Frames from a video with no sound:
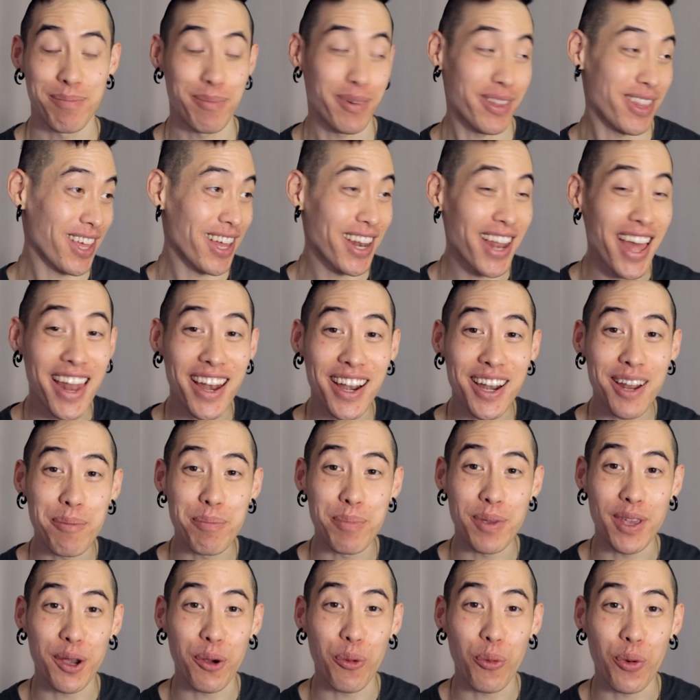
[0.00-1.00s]
But that ended
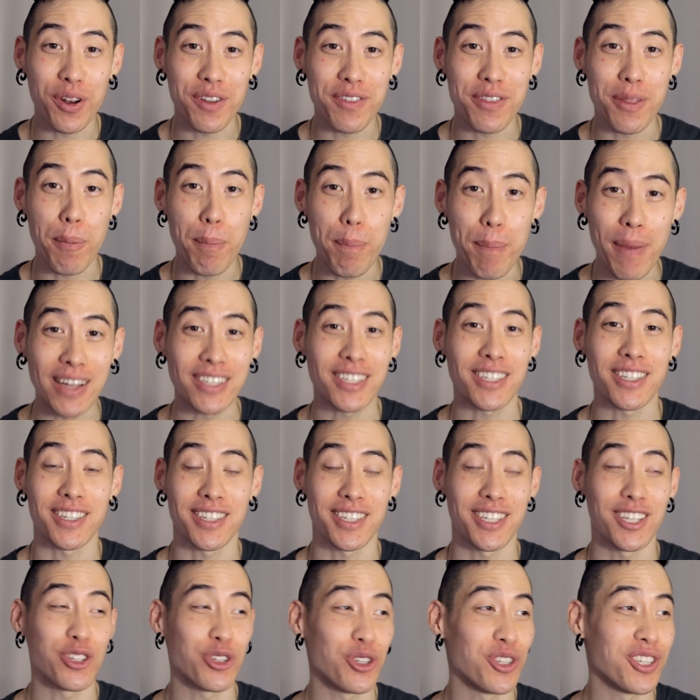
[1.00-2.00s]
up being one of the best
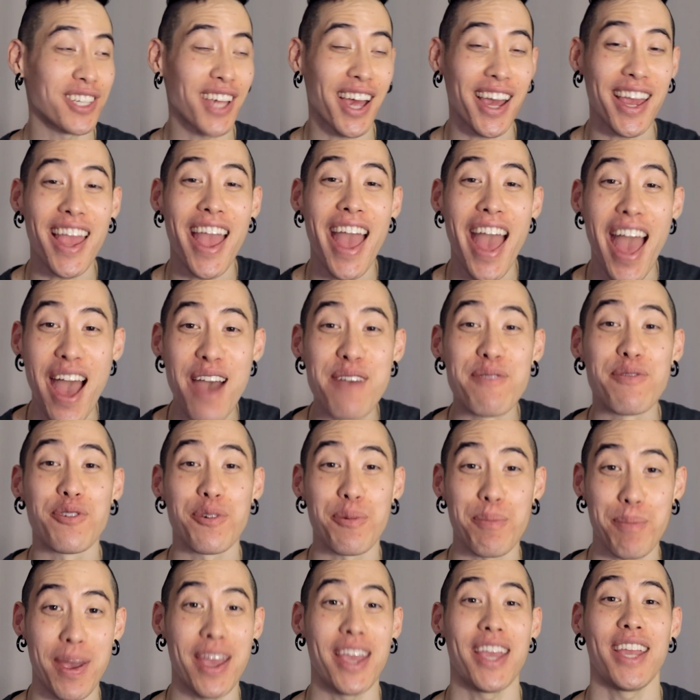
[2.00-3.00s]
decisions I
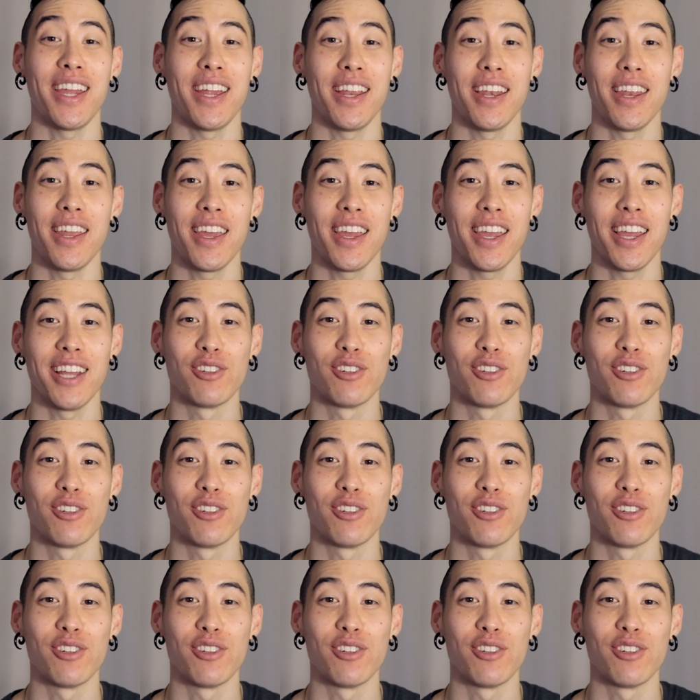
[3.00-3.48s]
ever made,